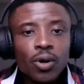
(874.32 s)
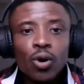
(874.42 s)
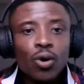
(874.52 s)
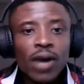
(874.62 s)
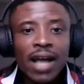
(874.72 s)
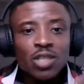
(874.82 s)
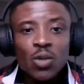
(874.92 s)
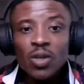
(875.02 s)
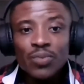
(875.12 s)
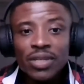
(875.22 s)
Or has
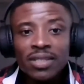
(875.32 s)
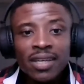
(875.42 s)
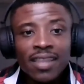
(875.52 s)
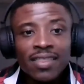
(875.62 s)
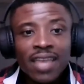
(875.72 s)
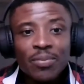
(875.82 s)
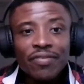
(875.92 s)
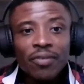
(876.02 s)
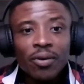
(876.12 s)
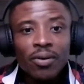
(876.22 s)
someone been there
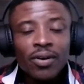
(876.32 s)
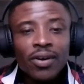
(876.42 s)
before?